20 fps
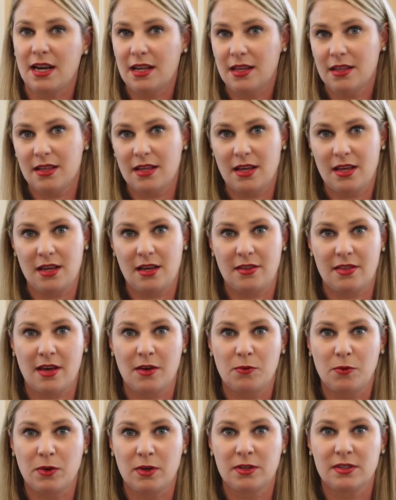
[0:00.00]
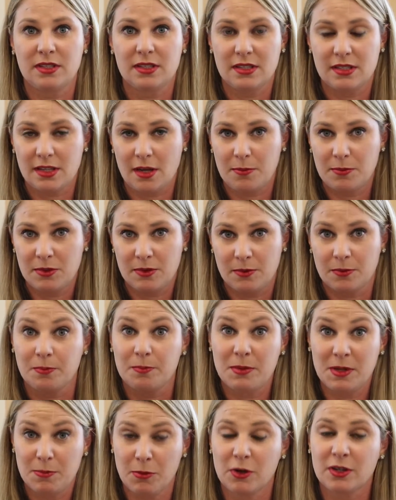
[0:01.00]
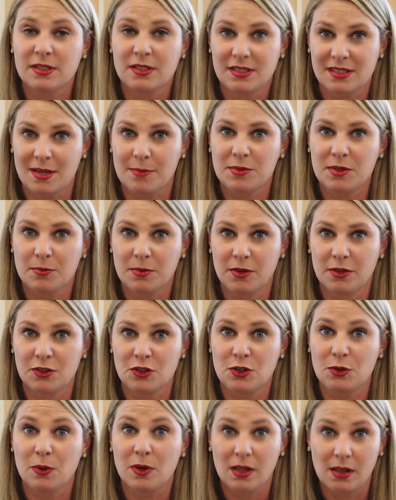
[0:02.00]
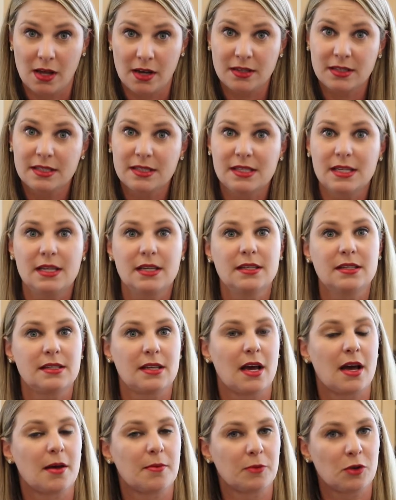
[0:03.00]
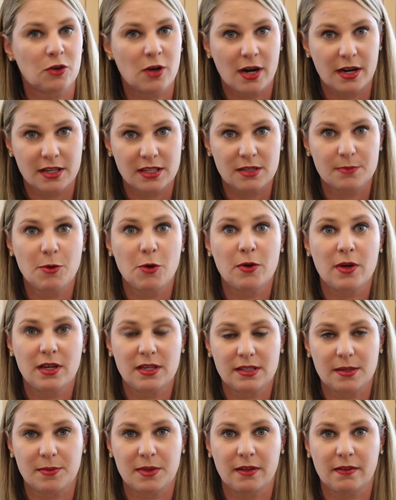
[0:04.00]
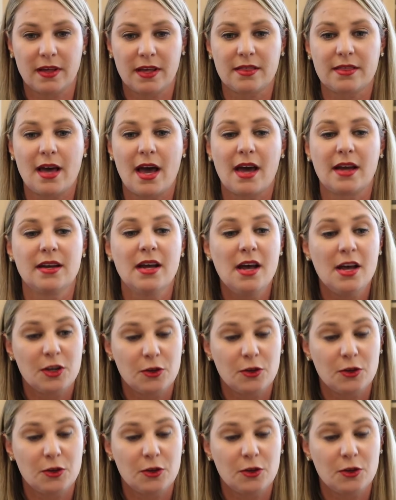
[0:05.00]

anything that would be more susceptible to a lung disease, um, chronic smoking, something like that,